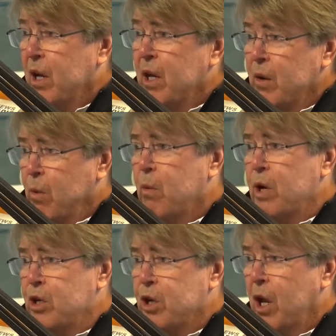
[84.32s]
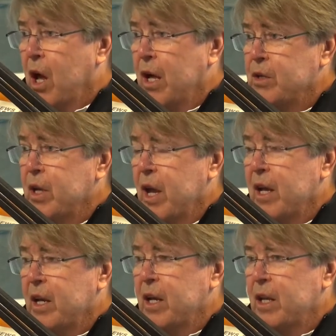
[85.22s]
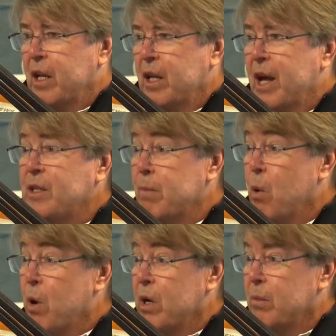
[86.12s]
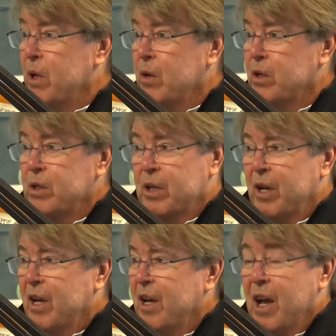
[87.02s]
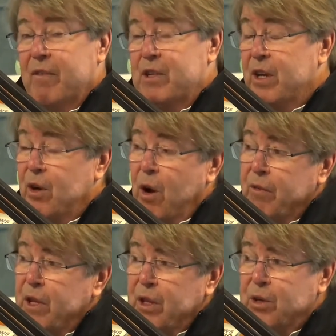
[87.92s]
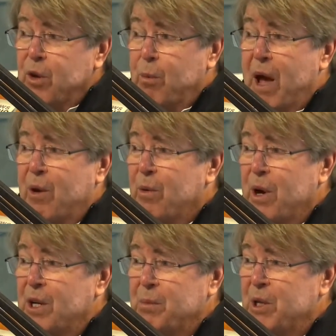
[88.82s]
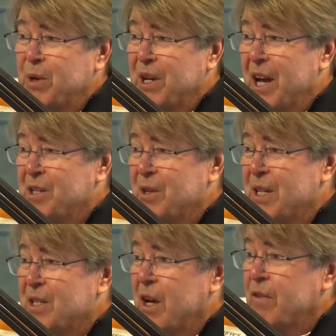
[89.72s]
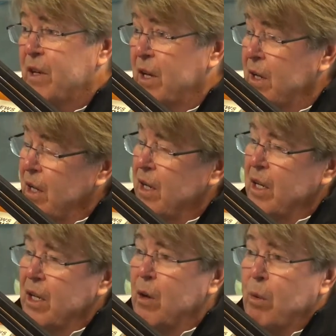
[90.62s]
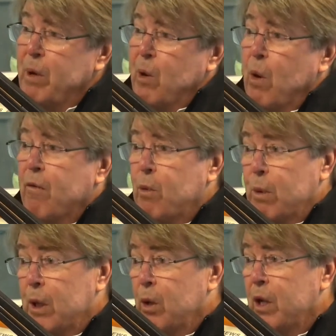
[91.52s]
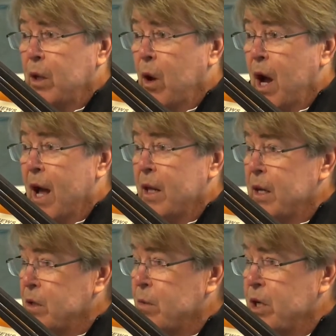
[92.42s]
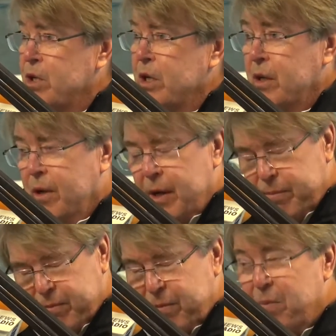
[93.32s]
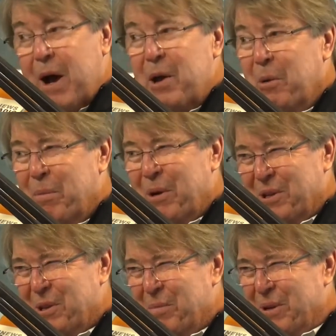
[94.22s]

we're regionalized, and that's important because I've said it often. There's no mountain range between Nassau and Suffolk, and you know we're better off when we look at Long Island as a region. My own personal